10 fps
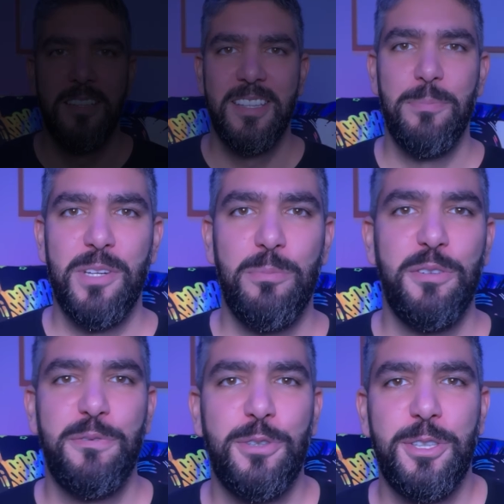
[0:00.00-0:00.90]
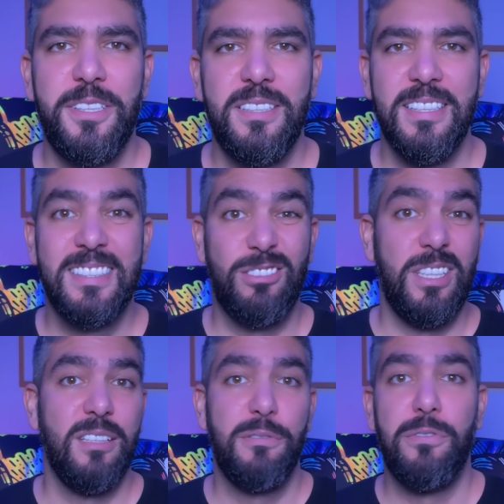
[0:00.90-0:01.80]
Tip number 4 is
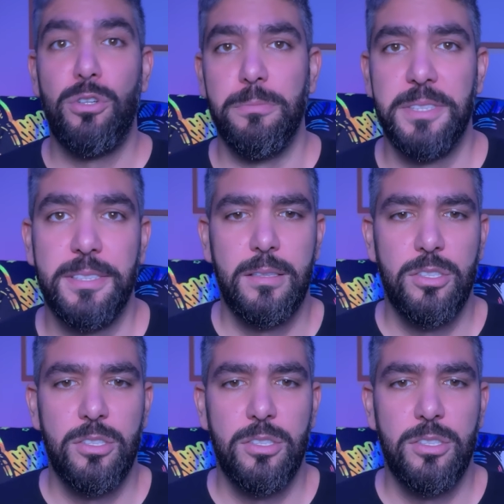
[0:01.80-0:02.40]
creating forms.